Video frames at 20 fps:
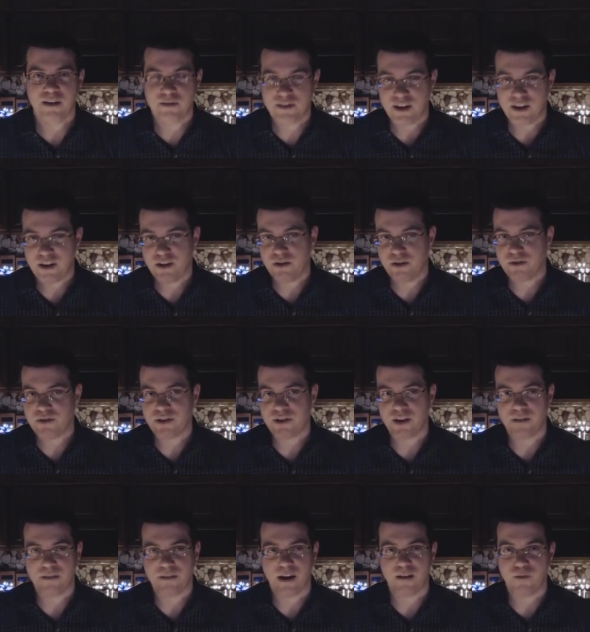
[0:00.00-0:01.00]
Now, digging
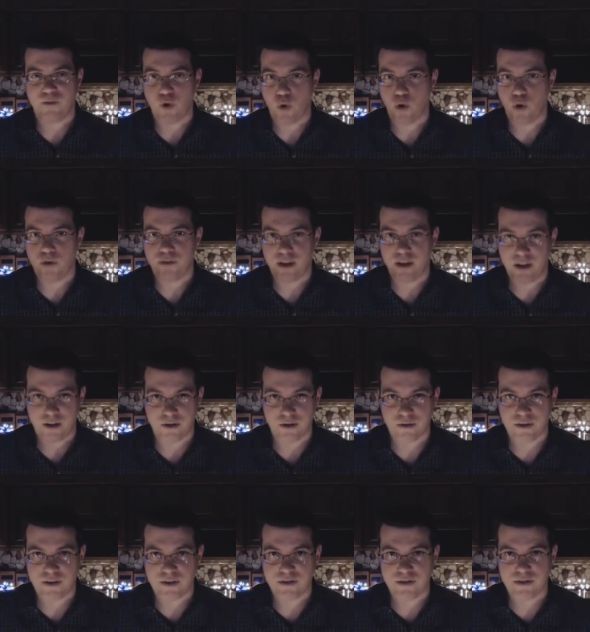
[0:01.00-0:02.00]
yourself out of a hole of
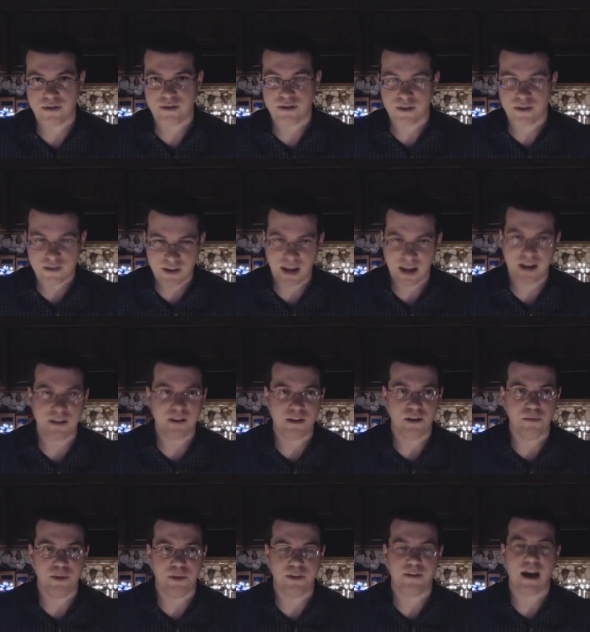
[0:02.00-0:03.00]
ignorance does take a
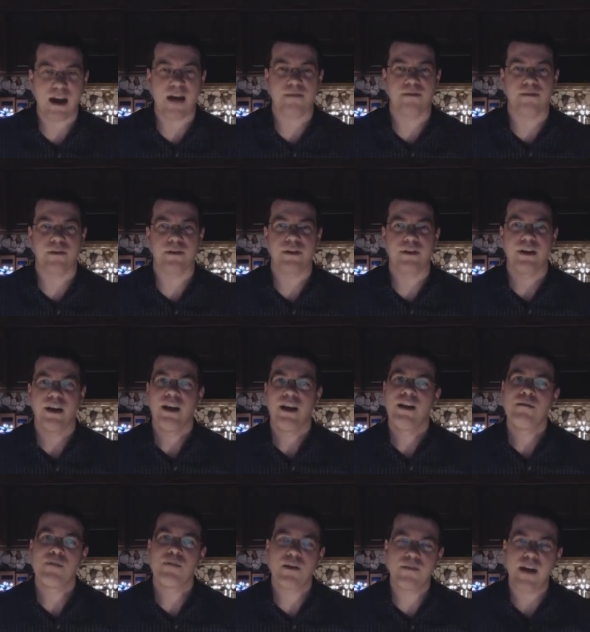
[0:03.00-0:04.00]
little bit of effort,
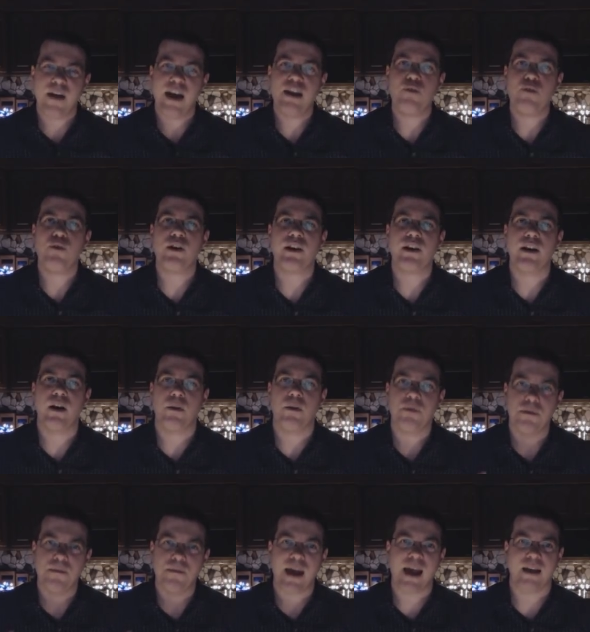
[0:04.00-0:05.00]
but if anyone can
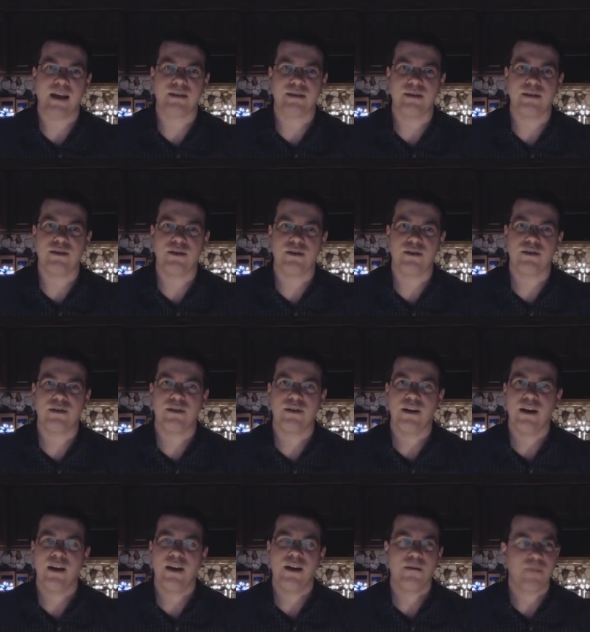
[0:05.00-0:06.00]
help the
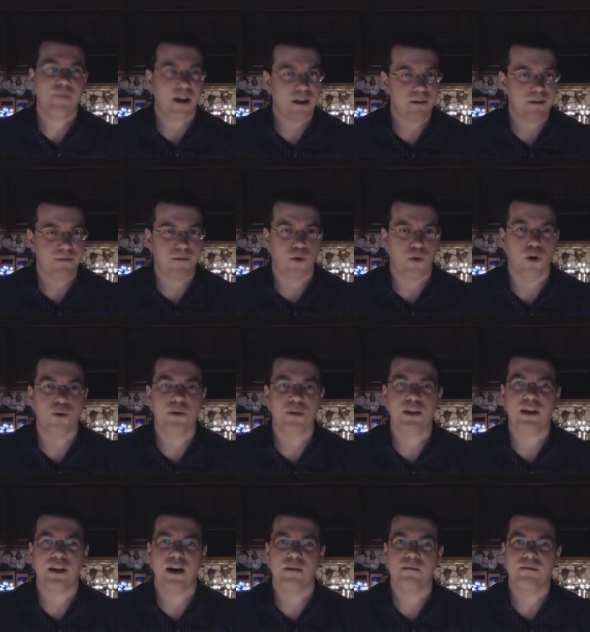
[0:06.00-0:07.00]
masses by
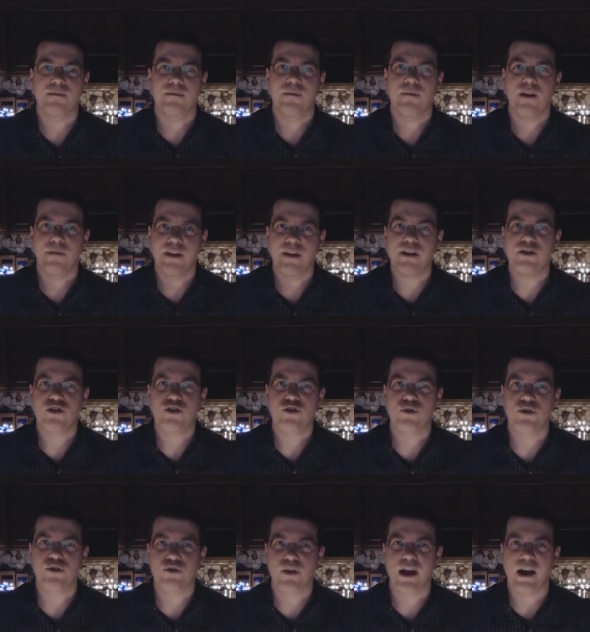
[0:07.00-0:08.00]
informing them of
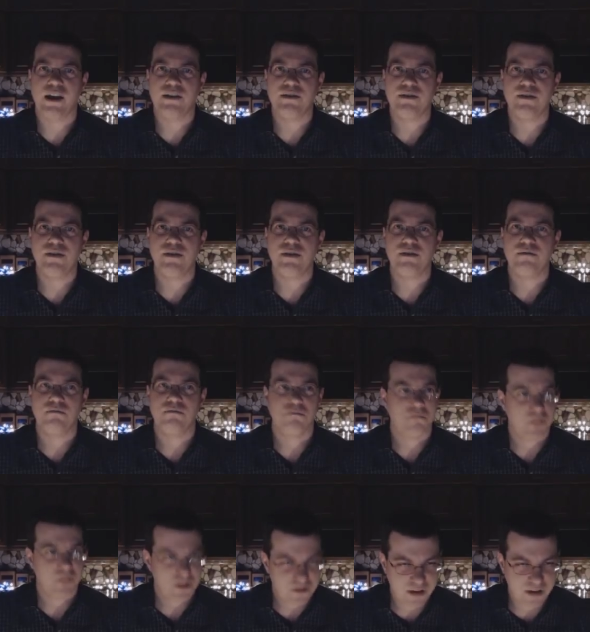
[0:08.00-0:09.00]
industry trends,
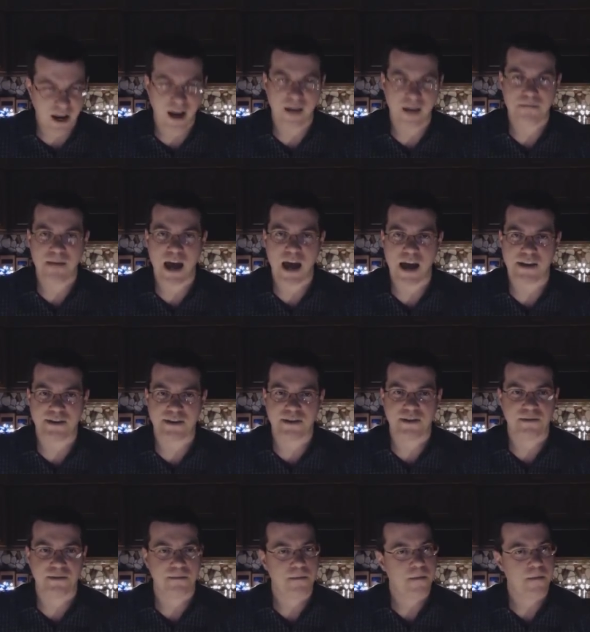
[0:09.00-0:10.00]
it's Tom
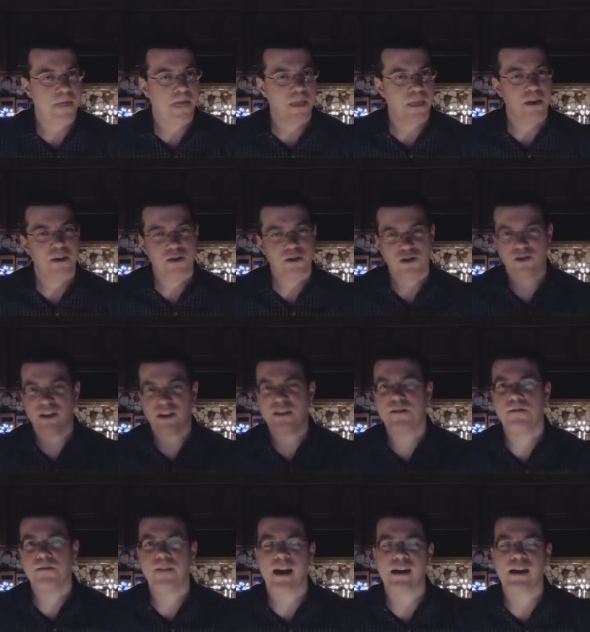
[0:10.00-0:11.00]
Mes. So
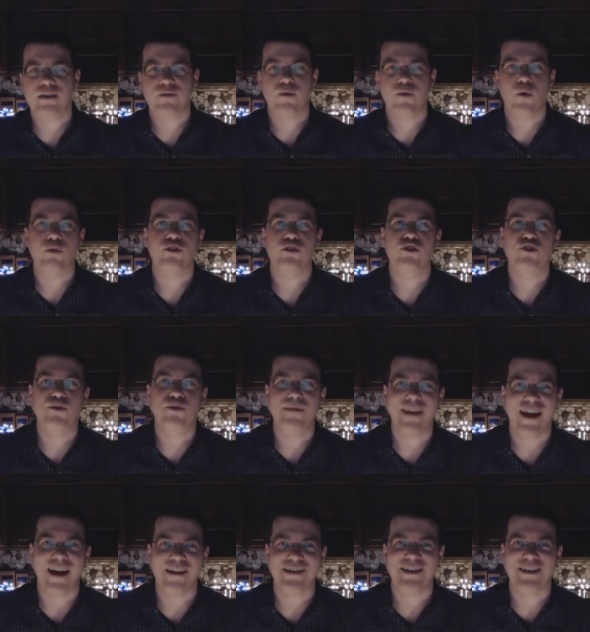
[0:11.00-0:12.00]
let's fast forward to
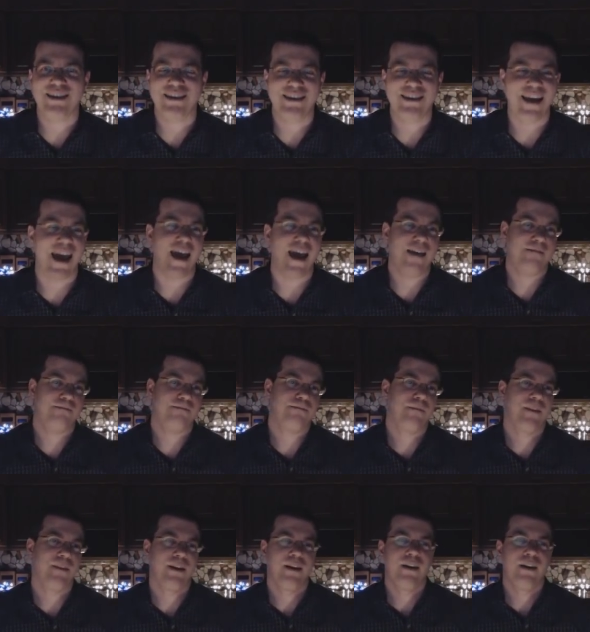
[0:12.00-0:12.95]
two thousand ten.